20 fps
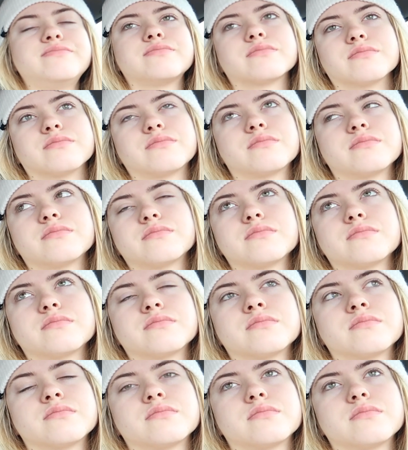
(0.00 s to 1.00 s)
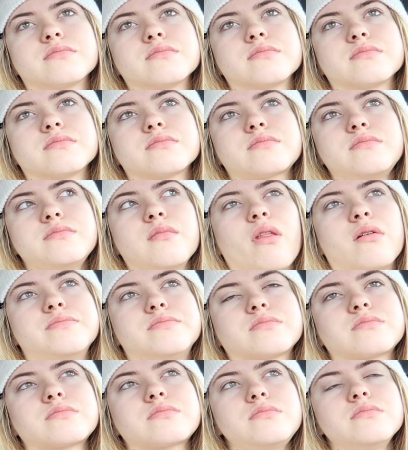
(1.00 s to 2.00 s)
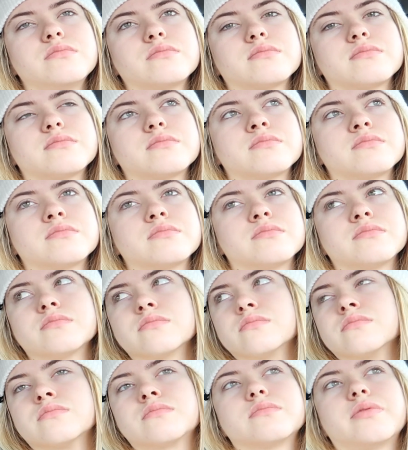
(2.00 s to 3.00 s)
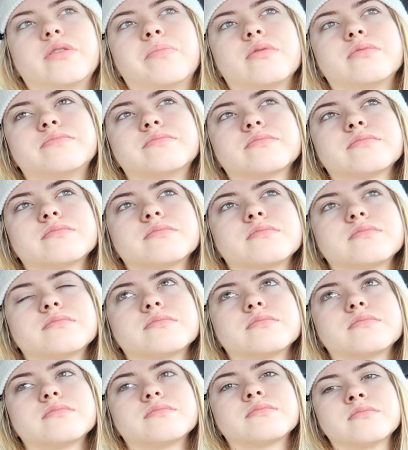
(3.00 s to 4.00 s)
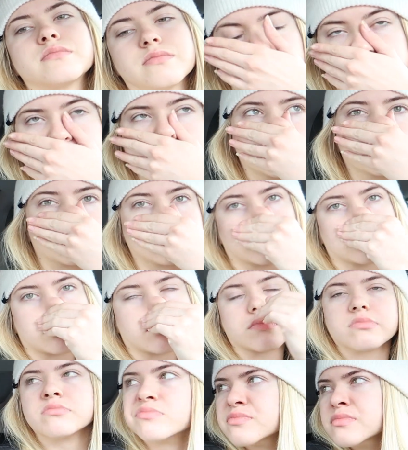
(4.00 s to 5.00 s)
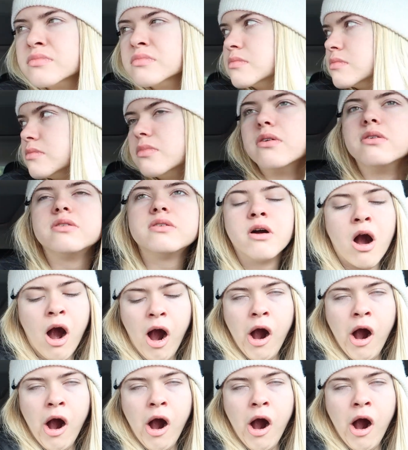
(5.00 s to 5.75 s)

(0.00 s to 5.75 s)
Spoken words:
Nothing is said.